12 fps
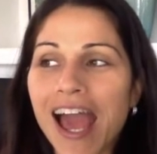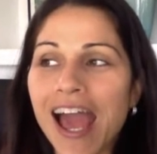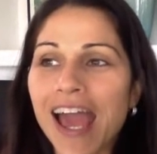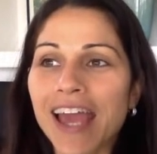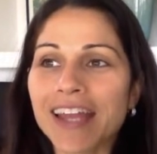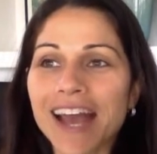
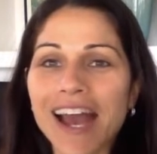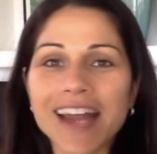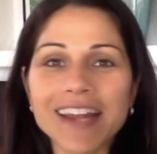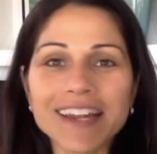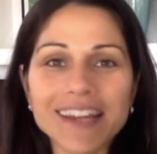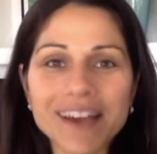And I
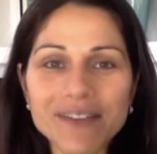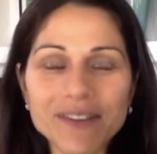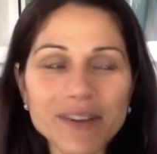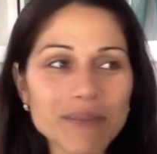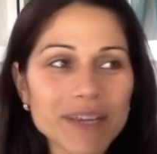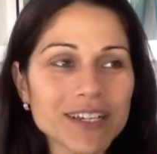love
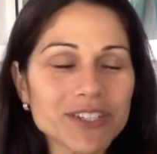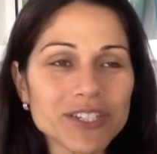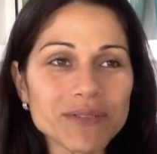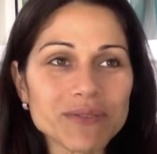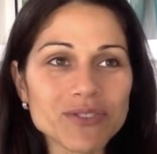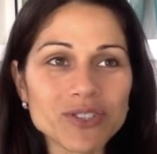her because
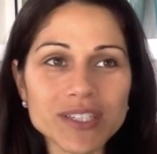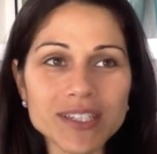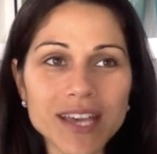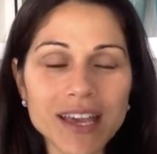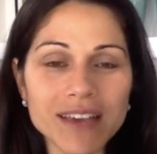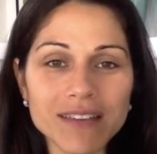she was just
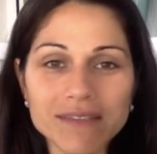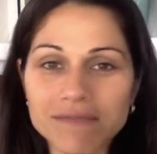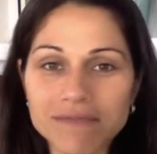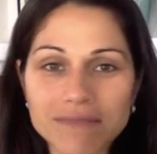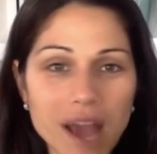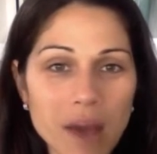like,
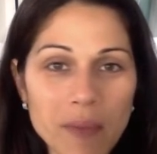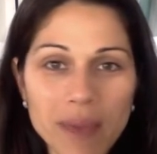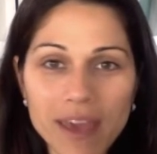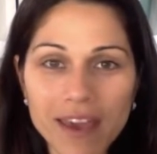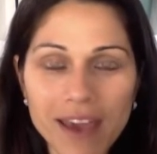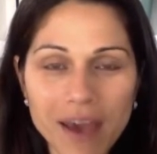I'll make
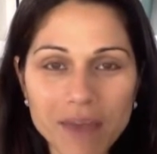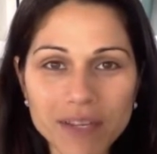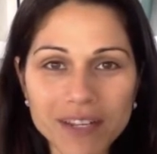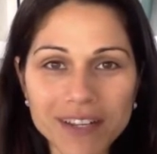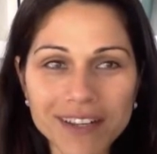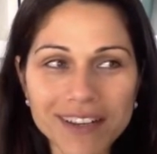it
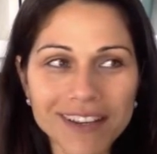happen.